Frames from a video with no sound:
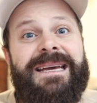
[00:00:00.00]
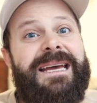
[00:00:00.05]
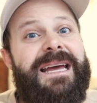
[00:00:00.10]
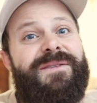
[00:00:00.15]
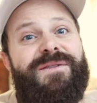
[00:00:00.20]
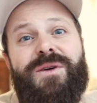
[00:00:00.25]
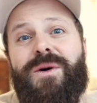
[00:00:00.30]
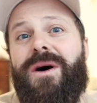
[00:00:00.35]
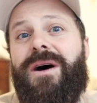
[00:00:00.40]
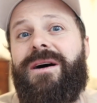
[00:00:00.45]

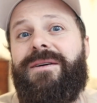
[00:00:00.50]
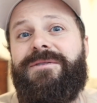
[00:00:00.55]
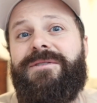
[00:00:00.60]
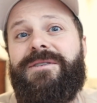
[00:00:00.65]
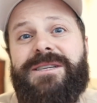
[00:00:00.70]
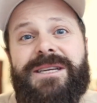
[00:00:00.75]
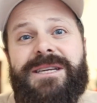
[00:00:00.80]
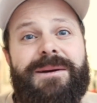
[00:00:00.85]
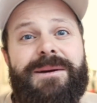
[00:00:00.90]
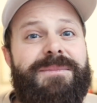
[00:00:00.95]
If you
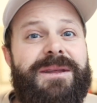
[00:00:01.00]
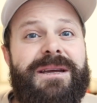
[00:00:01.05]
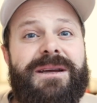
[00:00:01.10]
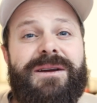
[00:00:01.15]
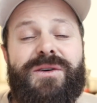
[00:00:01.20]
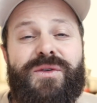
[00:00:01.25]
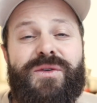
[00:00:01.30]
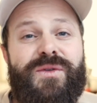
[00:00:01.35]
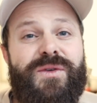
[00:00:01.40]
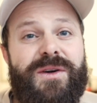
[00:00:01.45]
offer
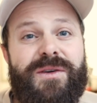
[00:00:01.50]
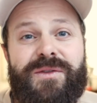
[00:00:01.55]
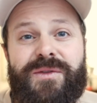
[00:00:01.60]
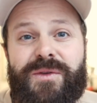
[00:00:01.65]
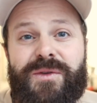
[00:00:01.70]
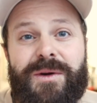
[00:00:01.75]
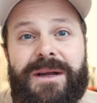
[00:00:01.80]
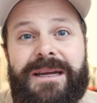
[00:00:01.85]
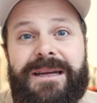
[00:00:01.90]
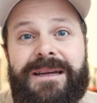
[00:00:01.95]
something for
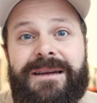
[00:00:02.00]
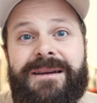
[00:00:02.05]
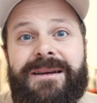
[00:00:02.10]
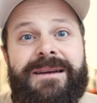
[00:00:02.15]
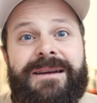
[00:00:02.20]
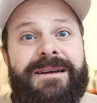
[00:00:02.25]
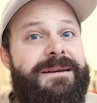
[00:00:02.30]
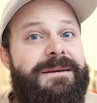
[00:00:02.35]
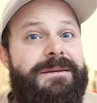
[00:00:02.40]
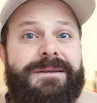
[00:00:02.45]
free,
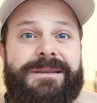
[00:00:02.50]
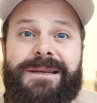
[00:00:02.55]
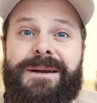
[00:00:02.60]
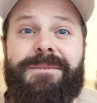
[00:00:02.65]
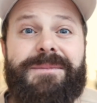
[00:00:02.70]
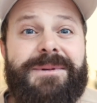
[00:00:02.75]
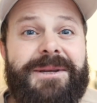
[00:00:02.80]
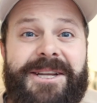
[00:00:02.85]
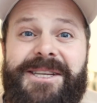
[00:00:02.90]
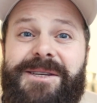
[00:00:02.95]

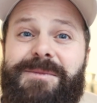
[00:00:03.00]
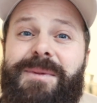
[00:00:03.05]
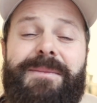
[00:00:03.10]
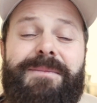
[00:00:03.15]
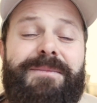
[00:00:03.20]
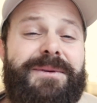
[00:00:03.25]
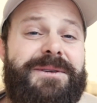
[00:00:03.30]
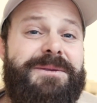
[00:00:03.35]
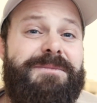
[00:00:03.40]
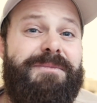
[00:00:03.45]
sometimes
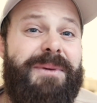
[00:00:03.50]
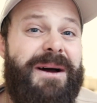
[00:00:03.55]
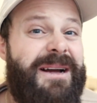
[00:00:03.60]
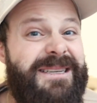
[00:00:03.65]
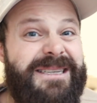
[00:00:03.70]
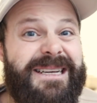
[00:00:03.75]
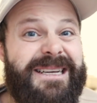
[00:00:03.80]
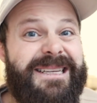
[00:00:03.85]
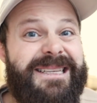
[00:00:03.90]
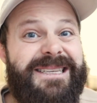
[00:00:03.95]
people's
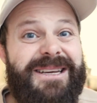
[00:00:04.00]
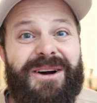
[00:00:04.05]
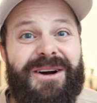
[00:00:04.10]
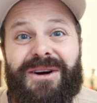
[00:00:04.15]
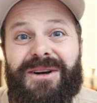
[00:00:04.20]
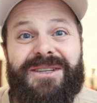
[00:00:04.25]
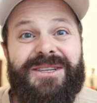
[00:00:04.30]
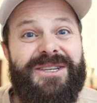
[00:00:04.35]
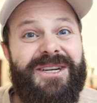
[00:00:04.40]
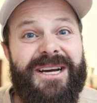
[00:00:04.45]
budgets
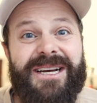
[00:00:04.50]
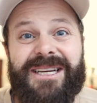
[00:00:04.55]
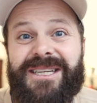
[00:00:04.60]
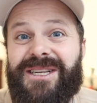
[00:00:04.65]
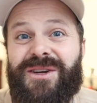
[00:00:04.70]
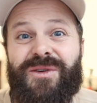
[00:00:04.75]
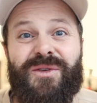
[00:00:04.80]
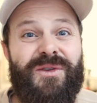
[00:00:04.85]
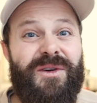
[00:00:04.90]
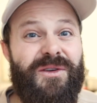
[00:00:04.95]
are
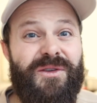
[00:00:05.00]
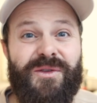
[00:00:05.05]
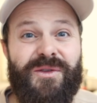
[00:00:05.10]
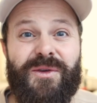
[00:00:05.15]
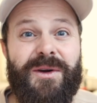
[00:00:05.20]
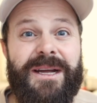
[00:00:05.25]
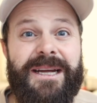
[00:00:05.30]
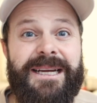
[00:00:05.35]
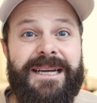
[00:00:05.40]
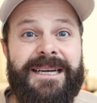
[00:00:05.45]
just for
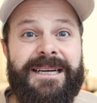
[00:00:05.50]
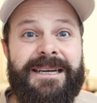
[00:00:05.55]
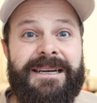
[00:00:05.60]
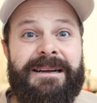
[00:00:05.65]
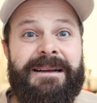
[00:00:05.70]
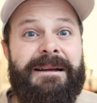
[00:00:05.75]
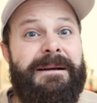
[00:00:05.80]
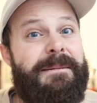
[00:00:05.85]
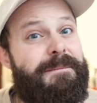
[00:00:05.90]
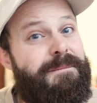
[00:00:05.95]
free,
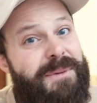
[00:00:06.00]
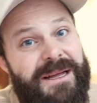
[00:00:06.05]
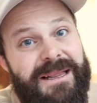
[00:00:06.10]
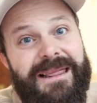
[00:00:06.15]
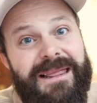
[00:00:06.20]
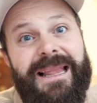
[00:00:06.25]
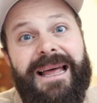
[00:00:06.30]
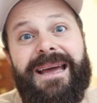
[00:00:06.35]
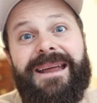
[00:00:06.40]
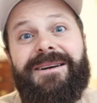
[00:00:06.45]
but
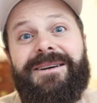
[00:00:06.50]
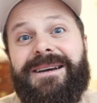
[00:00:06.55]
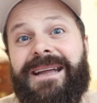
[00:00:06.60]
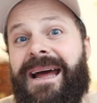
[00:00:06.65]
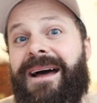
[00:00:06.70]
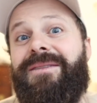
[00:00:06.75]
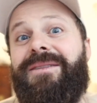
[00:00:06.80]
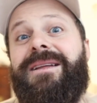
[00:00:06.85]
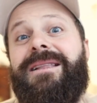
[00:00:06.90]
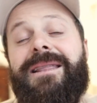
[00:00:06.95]
later
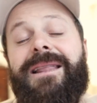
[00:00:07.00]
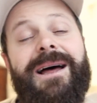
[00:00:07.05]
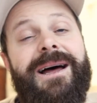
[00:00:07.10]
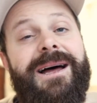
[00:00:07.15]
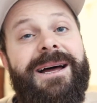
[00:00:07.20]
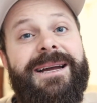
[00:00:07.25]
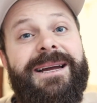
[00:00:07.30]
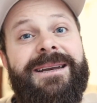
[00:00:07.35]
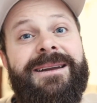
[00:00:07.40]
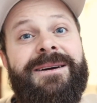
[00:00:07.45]
down the
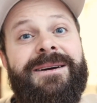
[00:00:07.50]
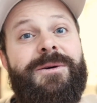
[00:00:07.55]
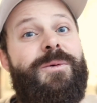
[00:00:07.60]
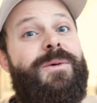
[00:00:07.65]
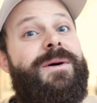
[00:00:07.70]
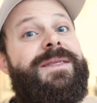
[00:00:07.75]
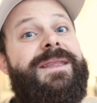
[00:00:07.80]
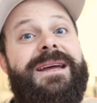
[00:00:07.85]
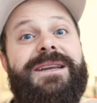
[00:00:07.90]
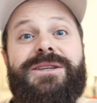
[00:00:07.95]
line,
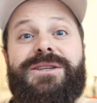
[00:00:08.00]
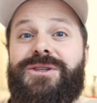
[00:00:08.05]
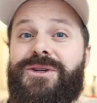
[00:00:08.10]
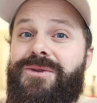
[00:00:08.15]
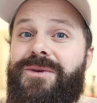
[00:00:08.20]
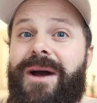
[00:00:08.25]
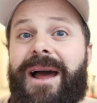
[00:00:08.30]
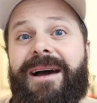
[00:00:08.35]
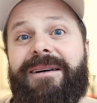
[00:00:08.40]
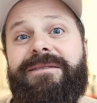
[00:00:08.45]
when they
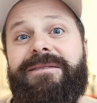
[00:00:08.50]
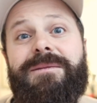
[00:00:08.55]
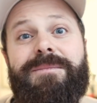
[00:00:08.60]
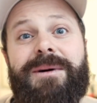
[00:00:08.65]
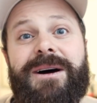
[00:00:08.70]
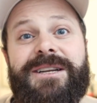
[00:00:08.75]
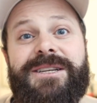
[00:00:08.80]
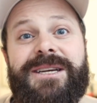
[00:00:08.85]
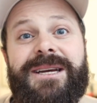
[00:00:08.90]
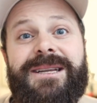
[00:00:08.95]
do have a
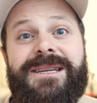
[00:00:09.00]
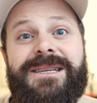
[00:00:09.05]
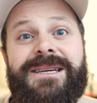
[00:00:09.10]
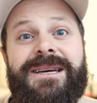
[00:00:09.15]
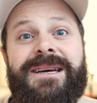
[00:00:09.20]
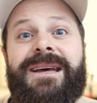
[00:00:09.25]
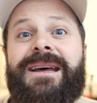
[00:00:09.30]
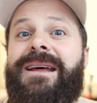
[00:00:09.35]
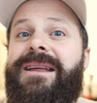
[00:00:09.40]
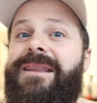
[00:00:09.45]
budget,
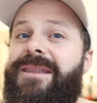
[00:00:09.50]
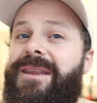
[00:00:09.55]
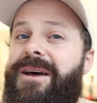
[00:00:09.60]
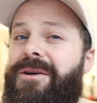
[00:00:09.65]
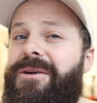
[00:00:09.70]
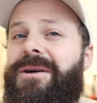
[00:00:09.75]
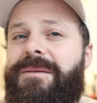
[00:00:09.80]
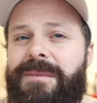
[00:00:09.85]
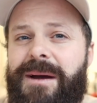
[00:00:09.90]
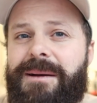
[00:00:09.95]
they'll
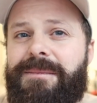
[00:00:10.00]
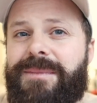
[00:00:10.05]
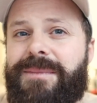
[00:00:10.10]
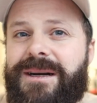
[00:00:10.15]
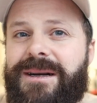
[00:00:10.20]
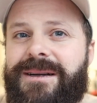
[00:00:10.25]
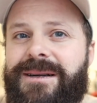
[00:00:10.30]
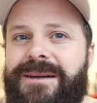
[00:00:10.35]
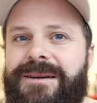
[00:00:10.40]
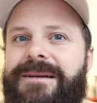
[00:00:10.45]

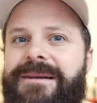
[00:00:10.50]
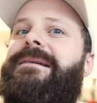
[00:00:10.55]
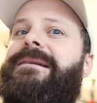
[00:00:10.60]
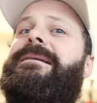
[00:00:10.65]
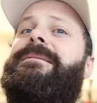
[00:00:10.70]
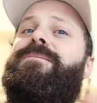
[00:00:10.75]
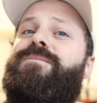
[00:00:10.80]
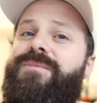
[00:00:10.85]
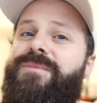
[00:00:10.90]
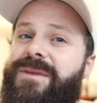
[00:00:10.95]
remember,
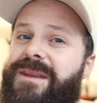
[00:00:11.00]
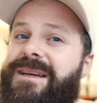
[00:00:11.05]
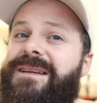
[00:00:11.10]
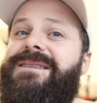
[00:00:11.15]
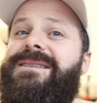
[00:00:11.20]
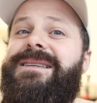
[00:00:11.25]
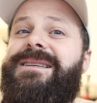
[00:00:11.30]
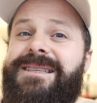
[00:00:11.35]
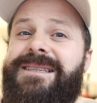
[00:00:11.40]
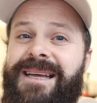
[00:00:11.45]

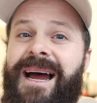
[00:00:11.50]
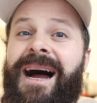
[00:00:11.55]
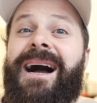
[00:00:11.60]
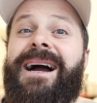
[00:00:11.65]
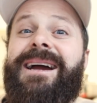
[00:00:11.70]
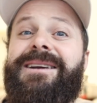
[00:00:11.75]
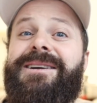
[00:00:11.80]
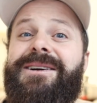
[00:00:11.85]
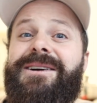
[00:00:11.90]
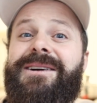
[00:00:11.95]
this
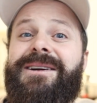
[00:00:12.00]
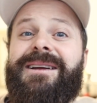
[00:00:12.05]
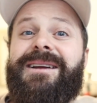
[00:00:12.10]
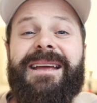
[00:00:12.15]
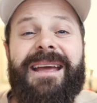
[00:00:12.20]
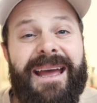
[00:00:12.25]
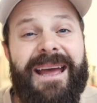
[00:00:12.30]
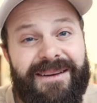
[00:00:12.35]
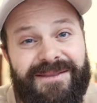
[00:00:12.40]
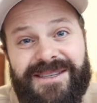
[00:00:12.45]
designer
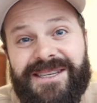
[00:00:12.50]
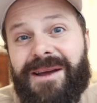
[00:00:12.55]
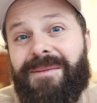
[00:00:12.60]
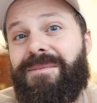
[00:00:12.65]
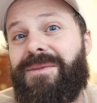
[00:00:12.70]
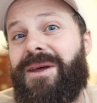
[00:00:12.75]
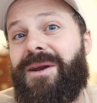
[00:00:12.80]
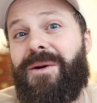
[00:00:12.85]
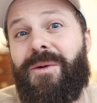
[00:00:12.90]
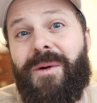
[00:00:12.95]
gave
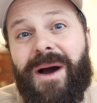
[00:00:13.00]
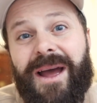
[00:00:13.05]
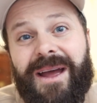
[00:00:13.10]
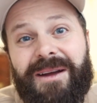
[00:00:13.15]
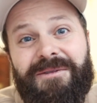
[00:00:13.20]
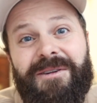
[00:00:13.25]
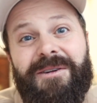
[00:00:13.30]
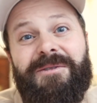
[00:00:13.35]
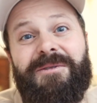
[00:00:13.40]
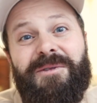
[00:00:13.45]
something away
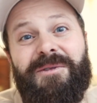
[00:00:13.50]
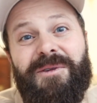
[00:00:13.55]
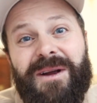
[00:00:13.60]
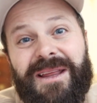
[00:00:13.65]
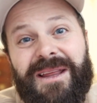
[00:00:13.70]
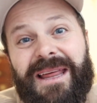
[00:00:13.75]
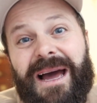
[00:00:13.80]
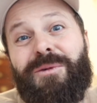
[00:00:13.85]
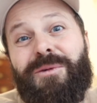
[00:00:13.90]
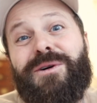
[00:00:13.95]
for free
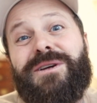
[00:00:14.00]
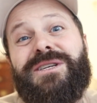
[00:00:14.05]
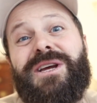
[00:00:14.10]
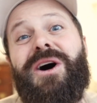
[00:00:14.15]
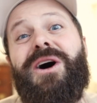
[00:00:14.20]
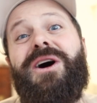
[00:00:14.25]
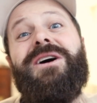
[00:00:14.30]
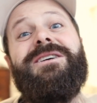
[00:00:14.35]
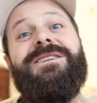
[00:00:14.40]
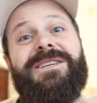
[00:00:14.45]
that was
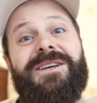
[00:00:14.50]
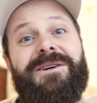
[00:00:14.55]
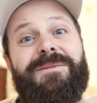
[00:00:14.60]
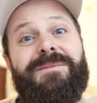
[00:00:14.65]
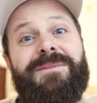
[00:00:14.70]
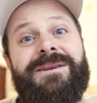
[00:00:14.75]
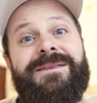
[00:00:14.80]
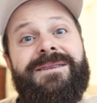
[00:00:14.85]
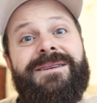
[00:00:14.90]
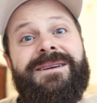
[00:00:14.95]
awesome.